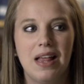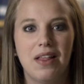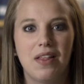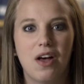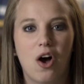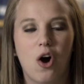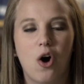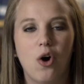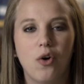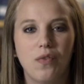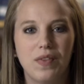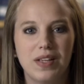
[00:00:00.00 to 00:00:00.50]

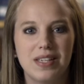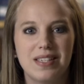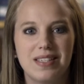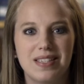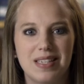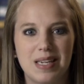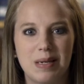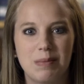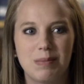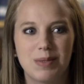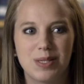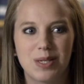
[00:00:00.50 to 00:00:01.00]
all this
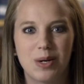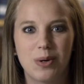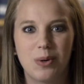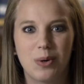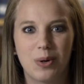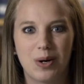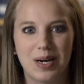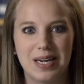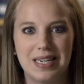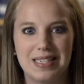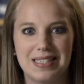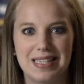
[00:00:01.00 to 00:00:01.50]
seemed so
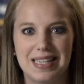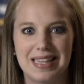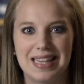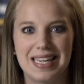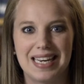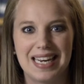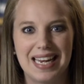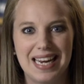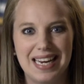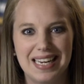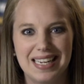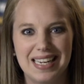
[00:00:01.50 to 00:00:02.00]
crazy
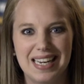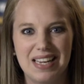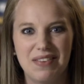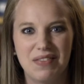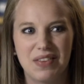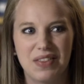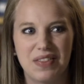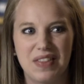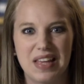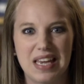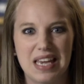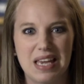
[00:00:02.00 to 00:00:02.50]
that he didn't
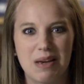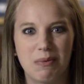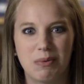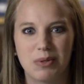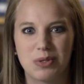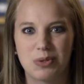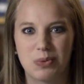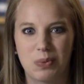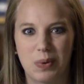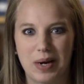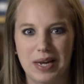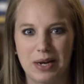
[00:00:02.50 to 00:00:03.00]
even think it
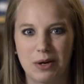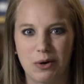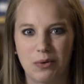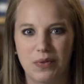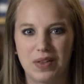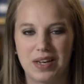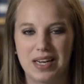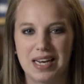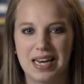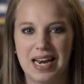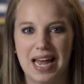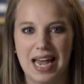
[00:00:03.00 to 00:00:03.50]
was real
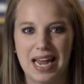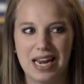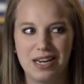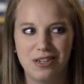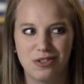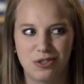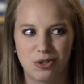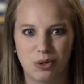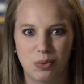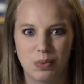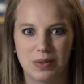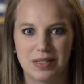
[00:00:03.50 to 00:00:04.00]
that an
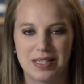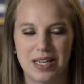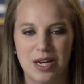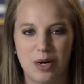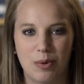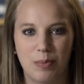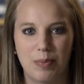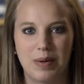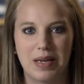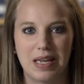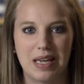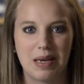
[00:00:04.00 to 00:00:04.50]
angel was
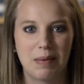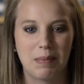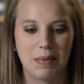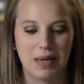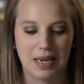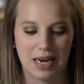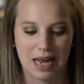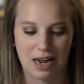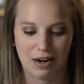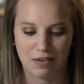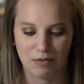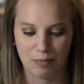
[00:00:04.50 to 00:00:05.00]
helping him
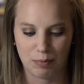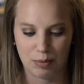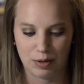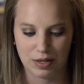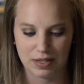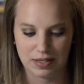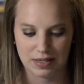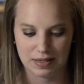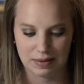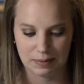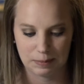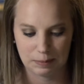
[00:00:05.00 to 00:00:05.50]
get out of
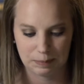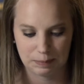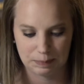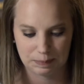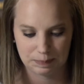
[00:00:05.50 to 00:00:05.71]
prison.